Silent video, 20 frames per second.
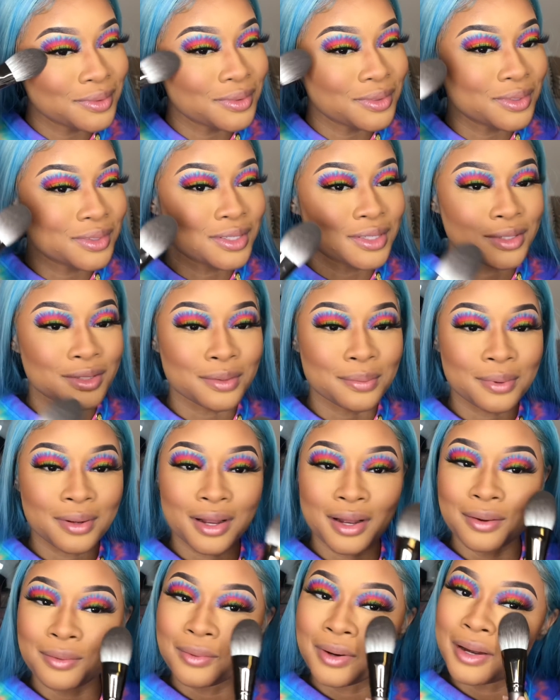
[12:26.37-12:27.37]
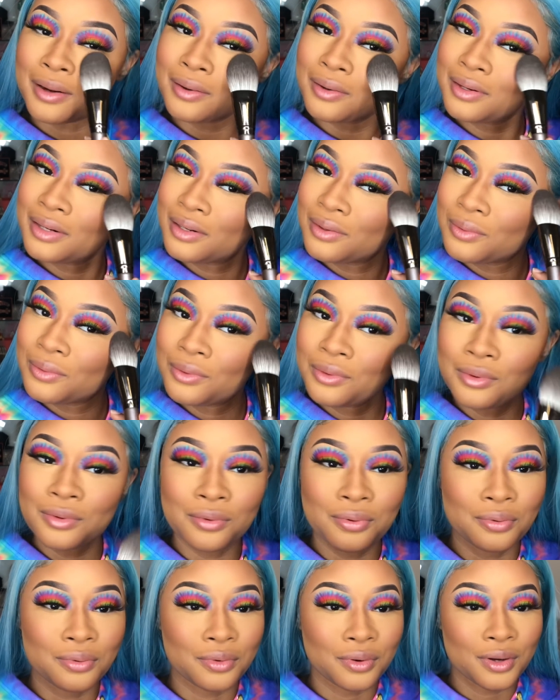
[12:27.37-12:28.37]
Just apply right on the,
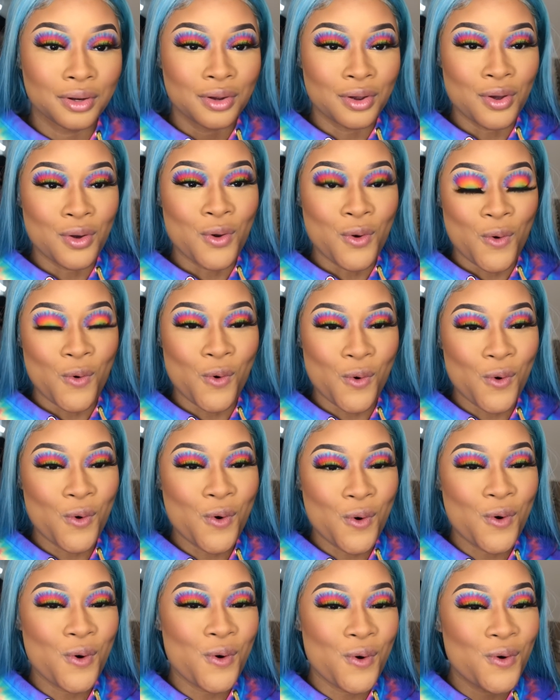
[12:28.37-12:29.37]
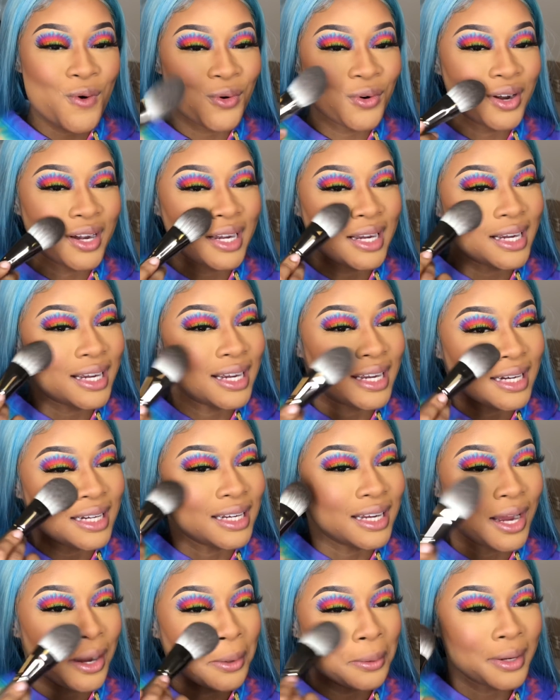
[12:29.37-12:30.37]
oof. Ooh,
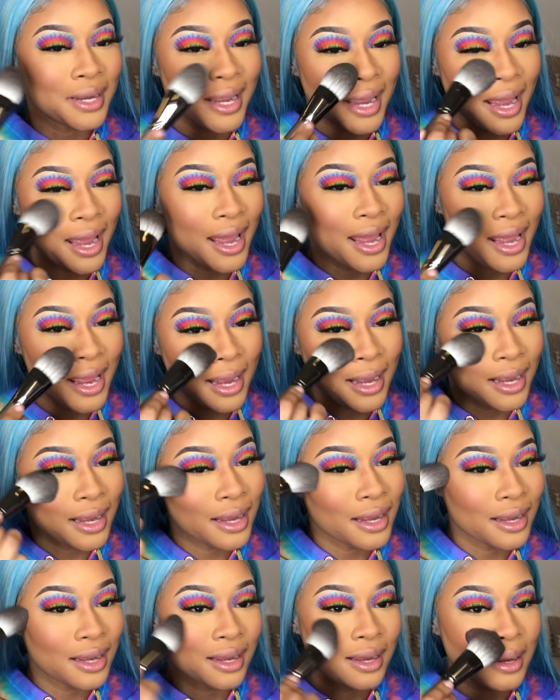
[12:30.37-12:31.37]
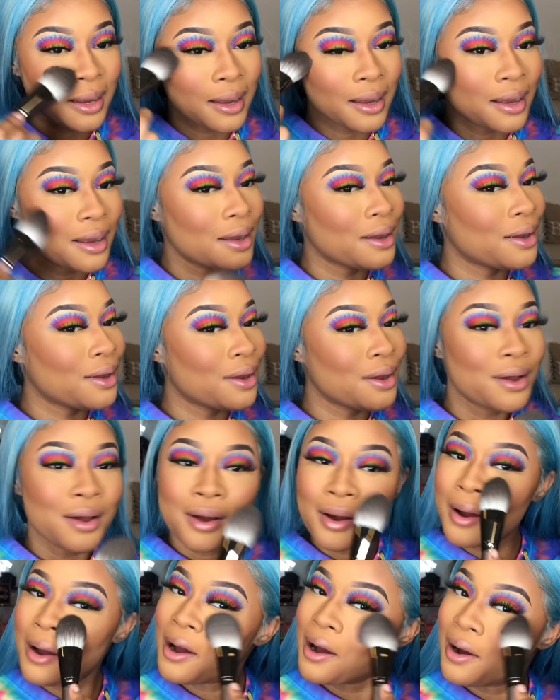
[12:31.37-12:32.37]
honey, okay.
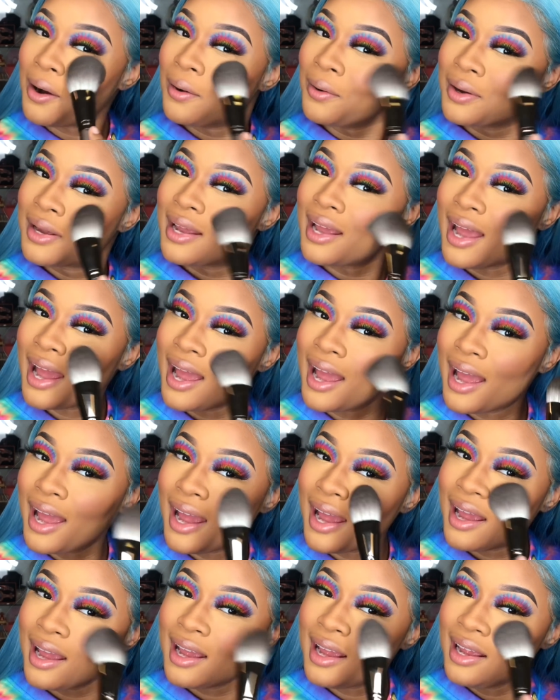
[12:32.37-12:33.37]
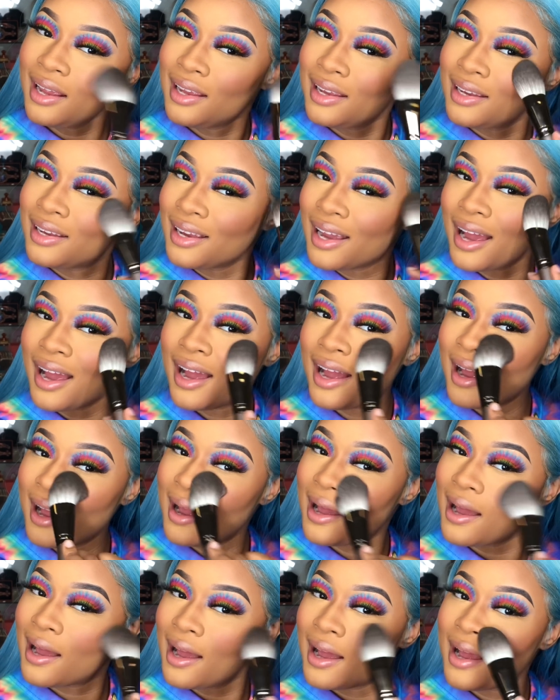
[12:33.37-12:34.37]
Okay,
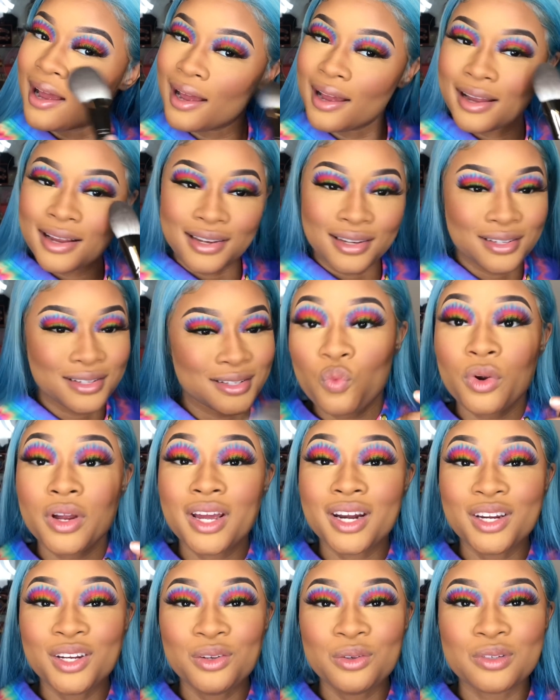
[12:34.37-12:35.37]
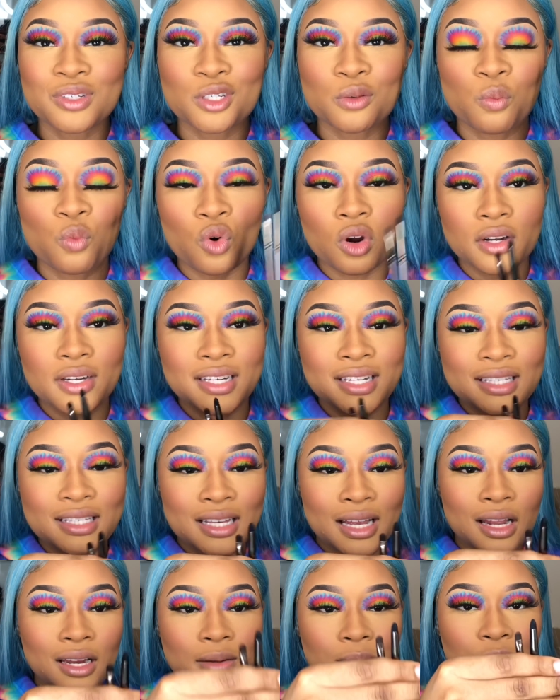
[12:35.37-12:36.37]
yes. We're gonna use some more
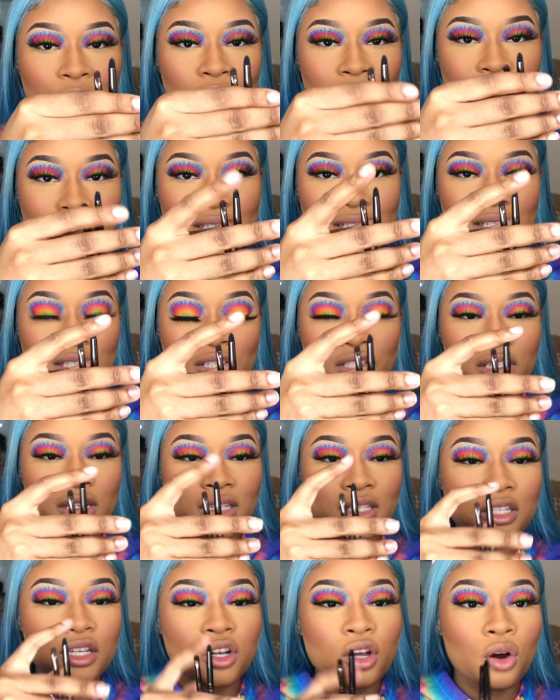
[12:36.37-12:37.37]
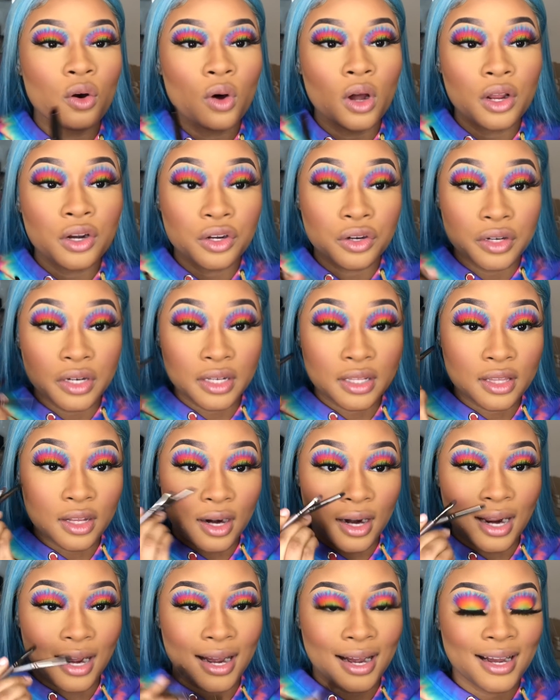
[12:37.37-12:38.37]
detailing brushes just to go underneath
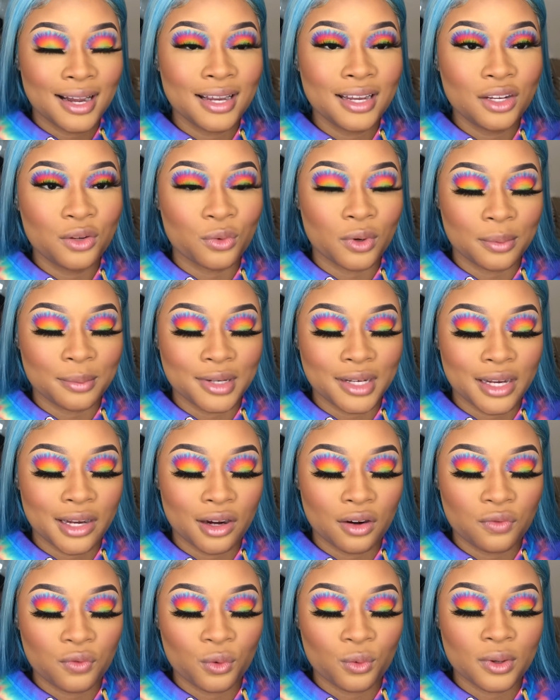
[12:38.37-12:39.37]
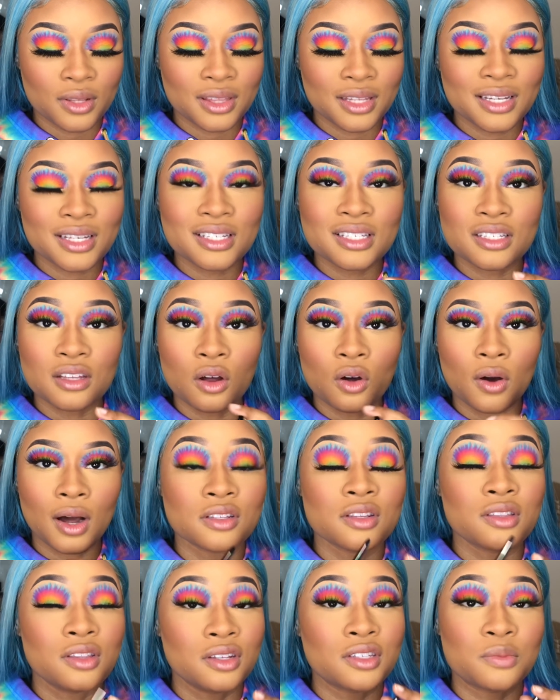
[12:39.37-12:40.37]
our eye. You wanna be careful with this. So
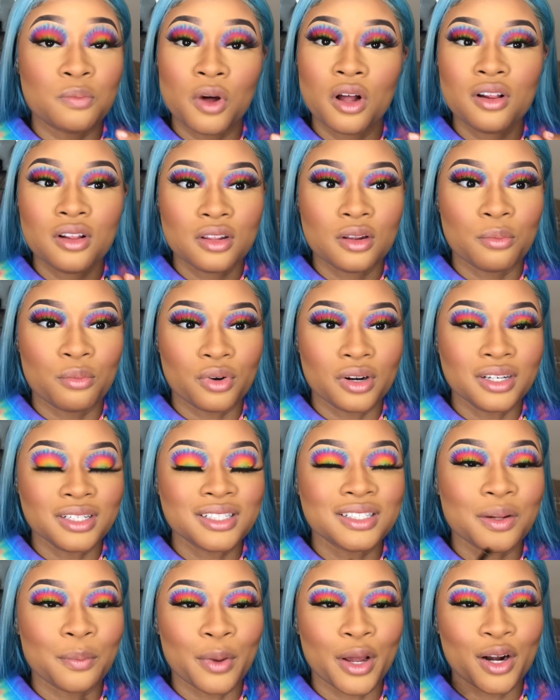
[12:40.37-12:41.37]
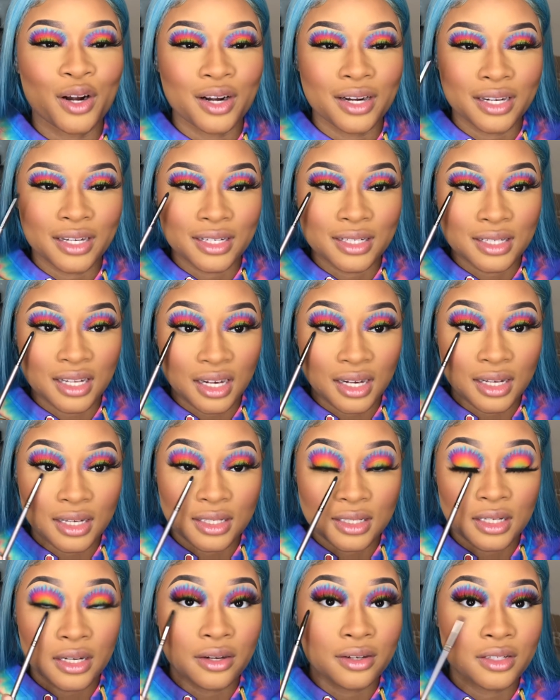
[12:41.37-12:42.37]
the smaller the brush, the better it is, and
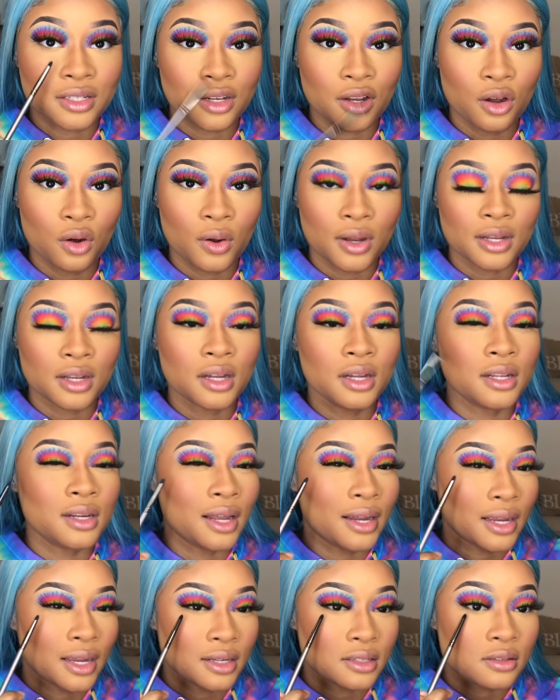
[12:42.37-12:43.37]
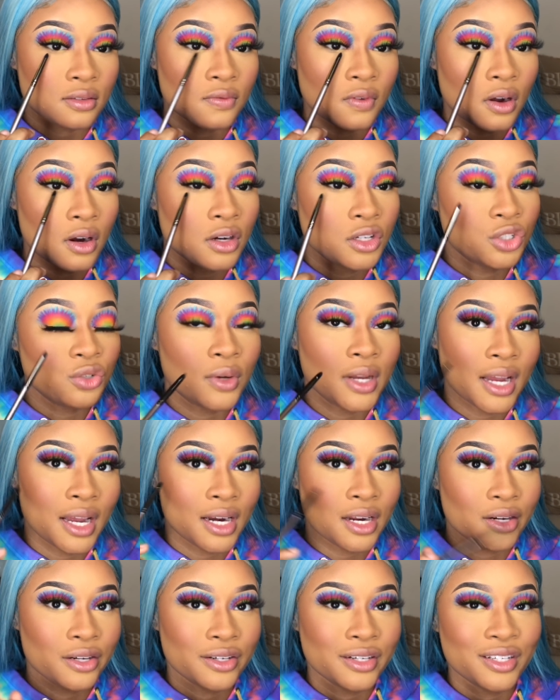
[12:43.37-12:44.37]
easier to go at, like as far as you
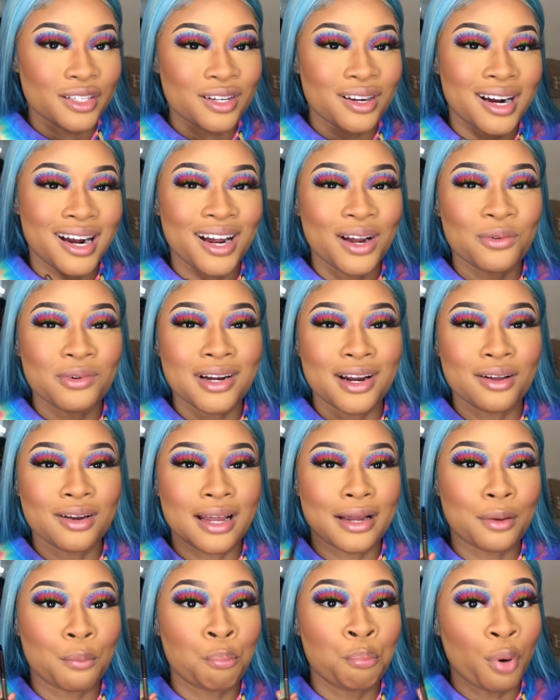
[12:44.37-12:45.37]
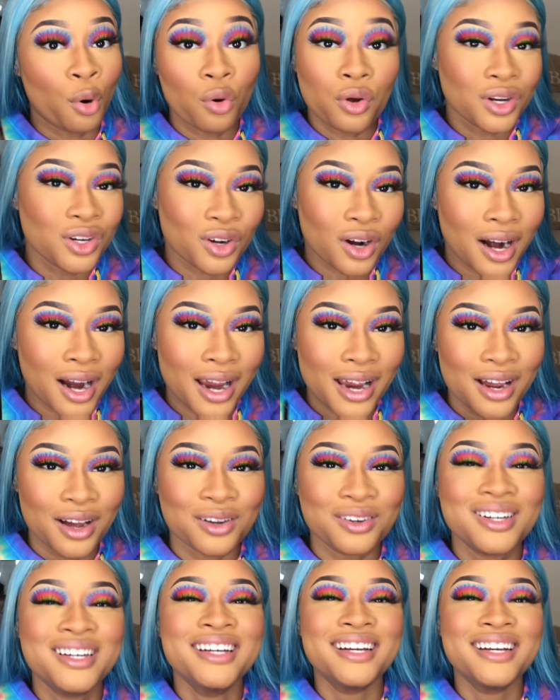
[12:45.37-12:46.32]
can underneath your eye without like poking your eye out.